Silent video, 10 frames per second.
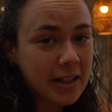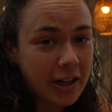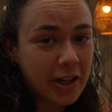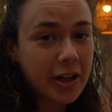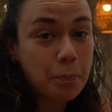
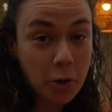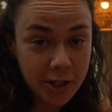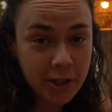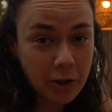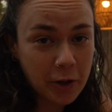here in
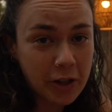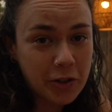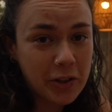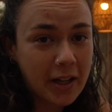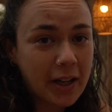Barcelona
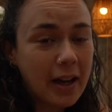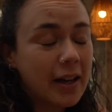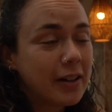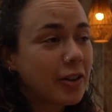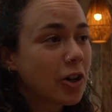today
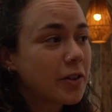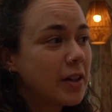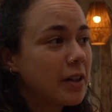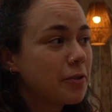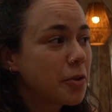and got
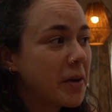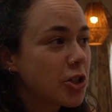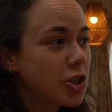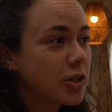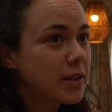the
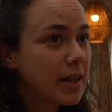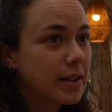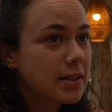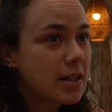information that